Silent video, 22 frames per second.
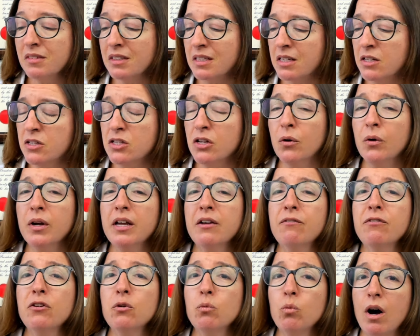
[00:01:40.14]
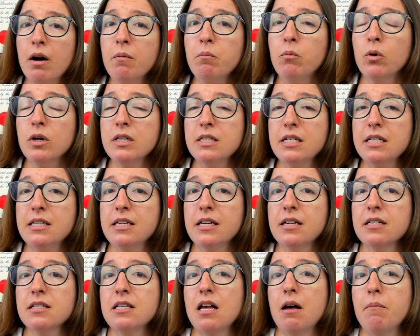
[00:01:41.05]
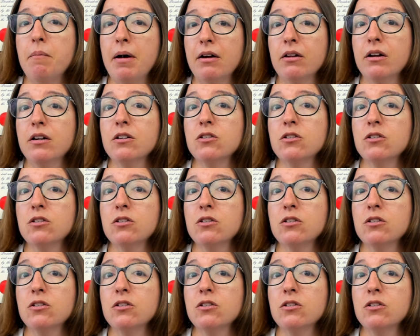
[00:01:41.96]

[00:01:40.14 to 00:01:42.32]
So if you want more details about